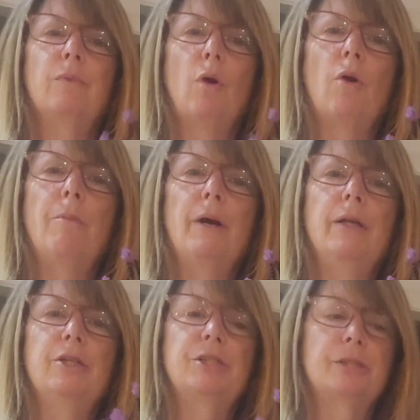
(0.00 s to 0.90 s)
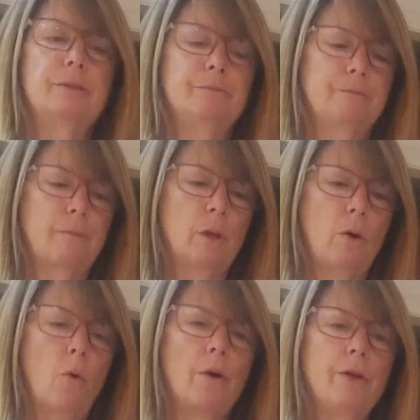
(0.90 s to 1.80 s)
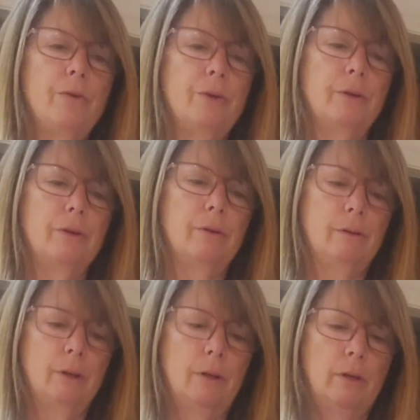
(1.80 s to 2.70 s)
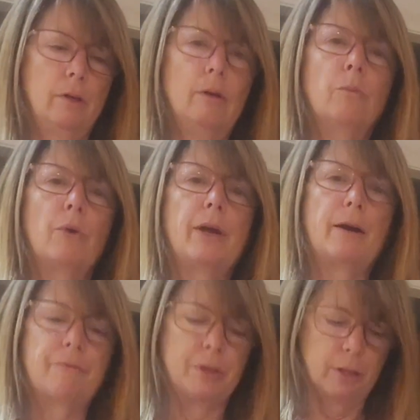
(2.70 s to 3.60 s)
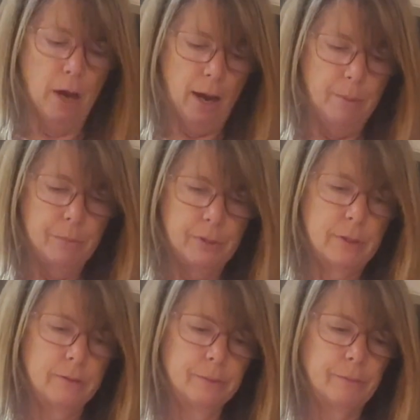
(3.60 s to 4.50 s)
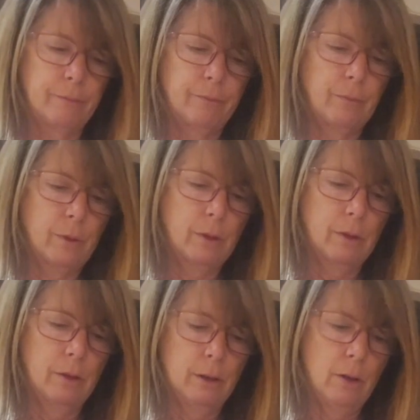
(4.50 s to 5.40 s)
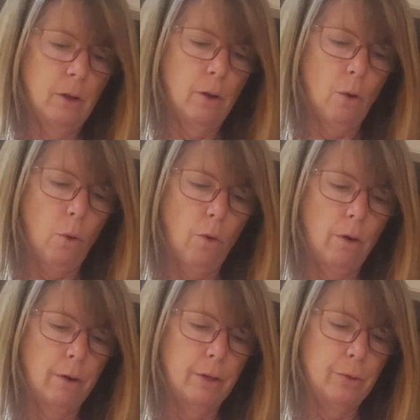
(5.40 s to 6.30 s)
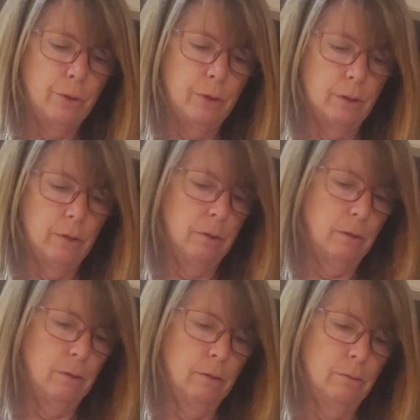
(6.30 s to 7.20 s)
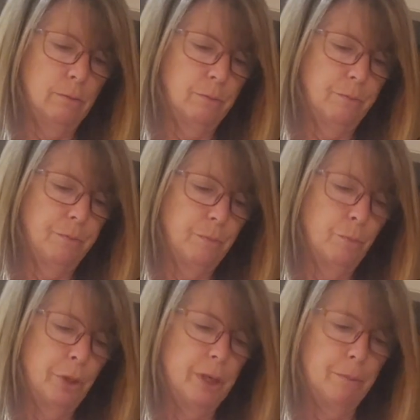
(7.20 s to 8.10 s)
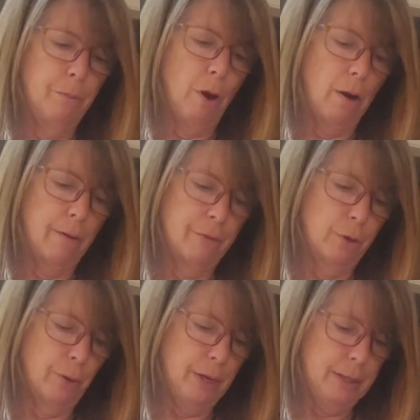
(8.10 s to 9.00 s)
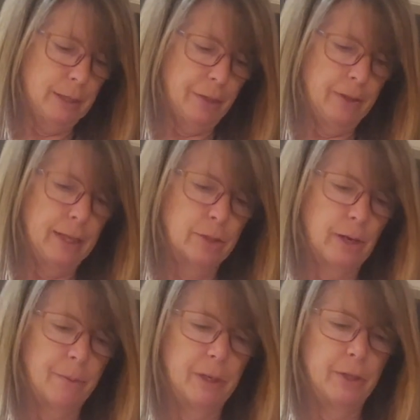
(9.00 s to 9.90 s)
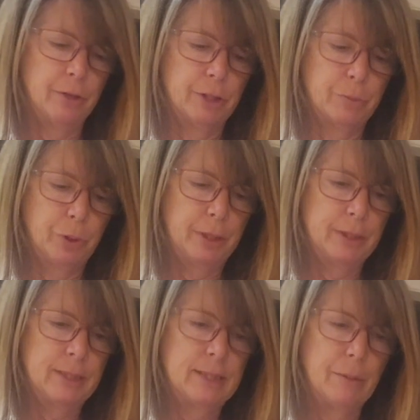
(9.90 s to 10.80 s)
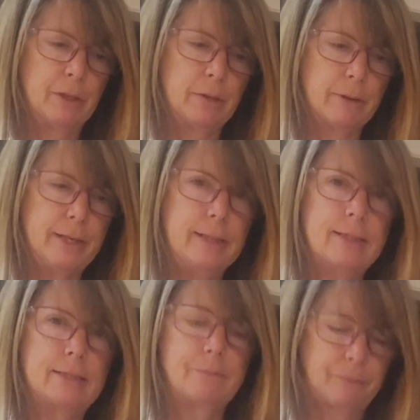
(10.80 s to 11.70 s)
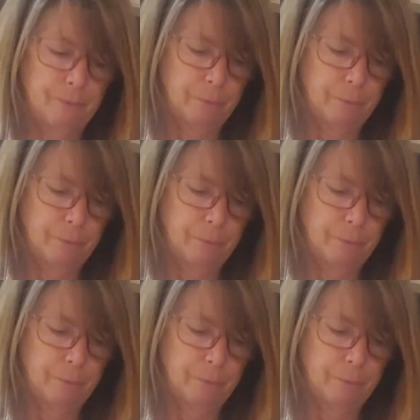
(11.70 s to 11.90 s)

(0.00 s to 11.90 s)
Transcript: the whole bunch, or you can break off the tops, or you can put in part of the greens. I think that's what I'm going to do. Just put in some of the greens.